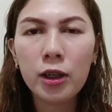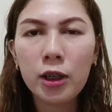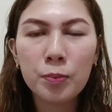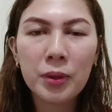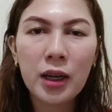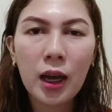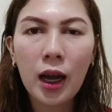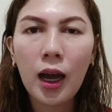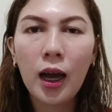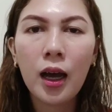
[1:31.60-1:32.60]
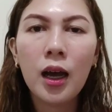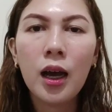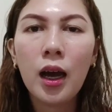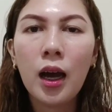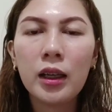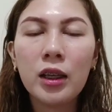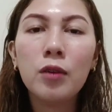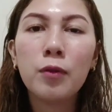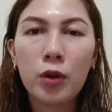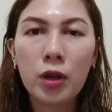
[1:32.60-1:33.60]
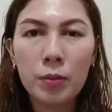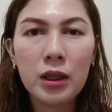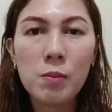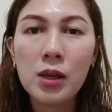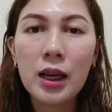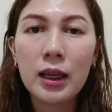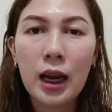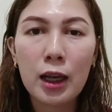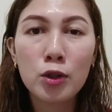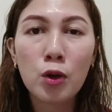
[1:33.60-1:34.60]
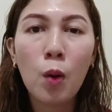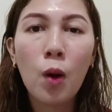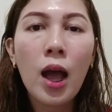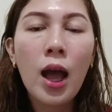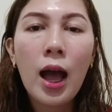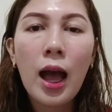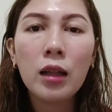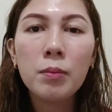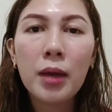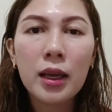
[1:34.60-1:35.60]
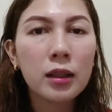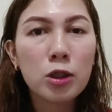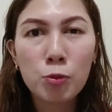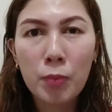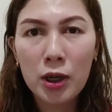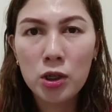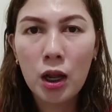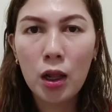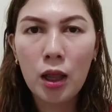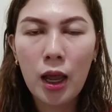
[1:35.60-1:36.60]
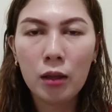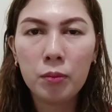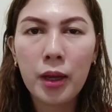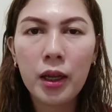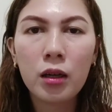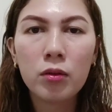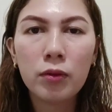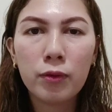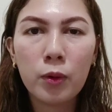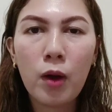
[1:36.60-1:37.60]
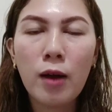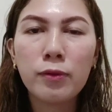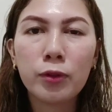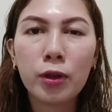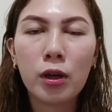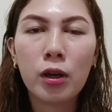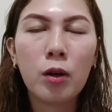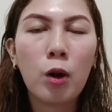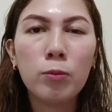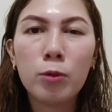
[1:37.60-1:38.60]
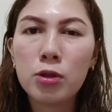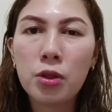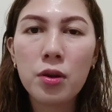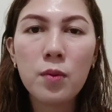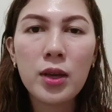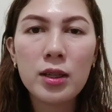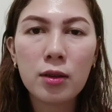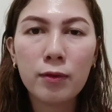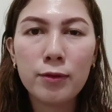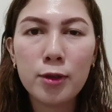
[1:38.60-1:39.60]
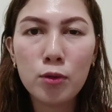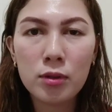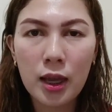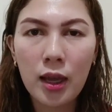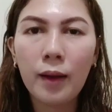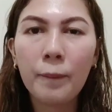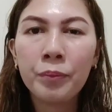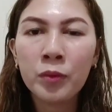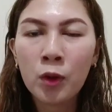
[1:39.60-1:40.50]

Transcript: Yun lang yung pinaka info na binibigay nila. So, I'll make it special. I'll make a review after almost 3 weeks of using